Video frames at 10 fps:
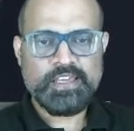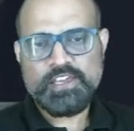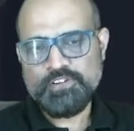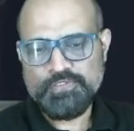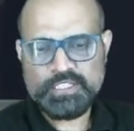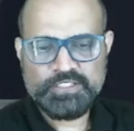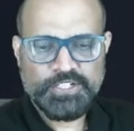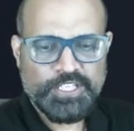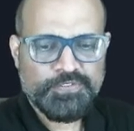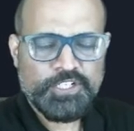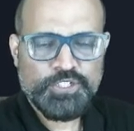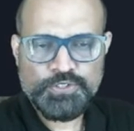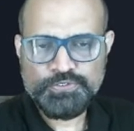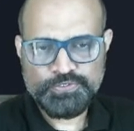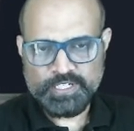Well,
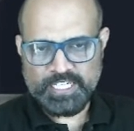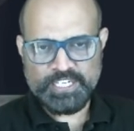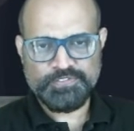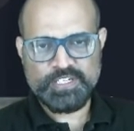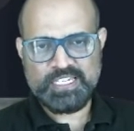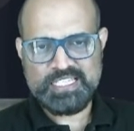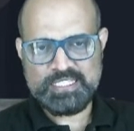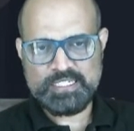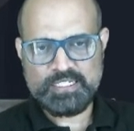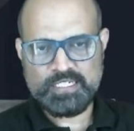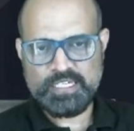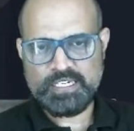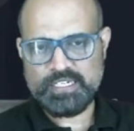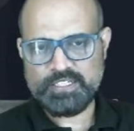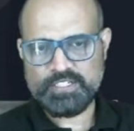3125, isn't
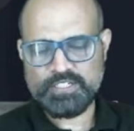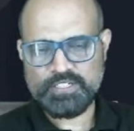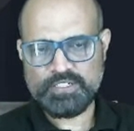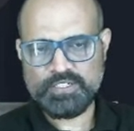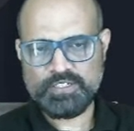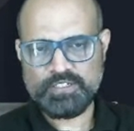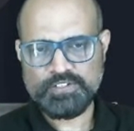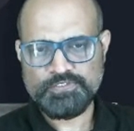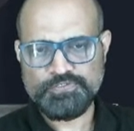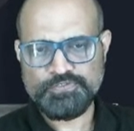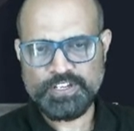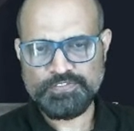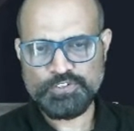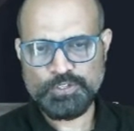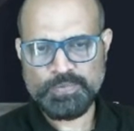it 5
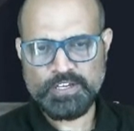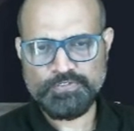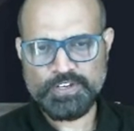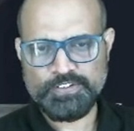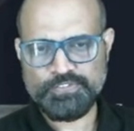to the power 5?